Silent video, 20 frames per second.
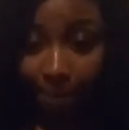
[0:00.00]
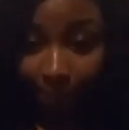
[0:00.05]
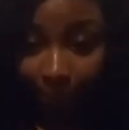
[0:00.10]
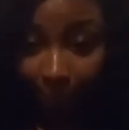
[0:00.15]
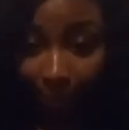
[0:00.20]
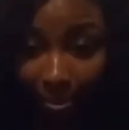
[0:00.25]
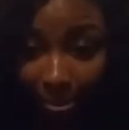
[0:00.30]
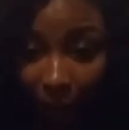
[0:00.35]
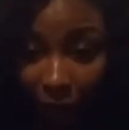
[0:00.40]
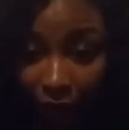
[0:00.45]

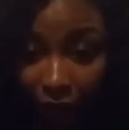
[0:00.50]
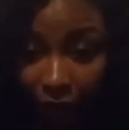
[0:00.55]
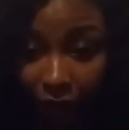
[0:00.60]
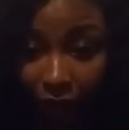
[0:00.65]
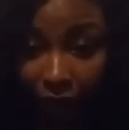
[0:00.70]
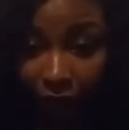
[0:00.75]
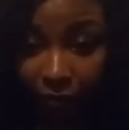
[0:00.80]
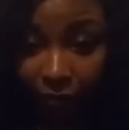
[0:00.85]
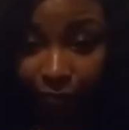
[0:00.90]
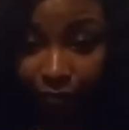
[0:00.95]

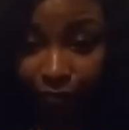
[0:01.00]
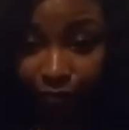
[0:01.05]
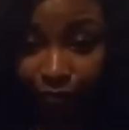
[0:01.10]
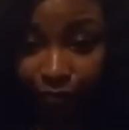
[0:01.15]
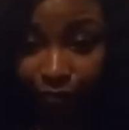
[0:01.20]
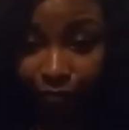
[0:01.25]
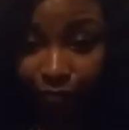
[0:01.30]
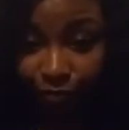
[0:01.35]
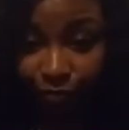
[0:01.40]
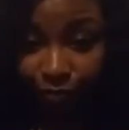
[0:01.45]

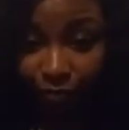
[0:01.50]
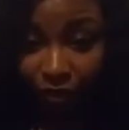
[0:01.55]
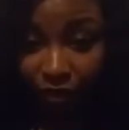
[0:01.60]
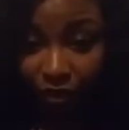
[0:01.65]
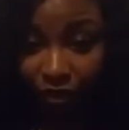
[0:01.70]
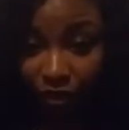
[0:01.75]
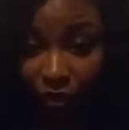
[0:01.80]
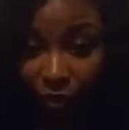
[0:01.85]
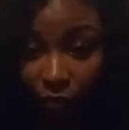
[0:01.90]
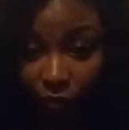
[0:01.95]

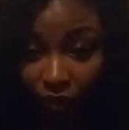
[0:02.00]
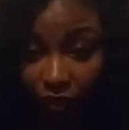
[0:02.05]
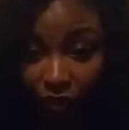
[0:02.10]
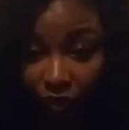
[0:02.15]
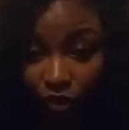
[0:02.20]
So willing to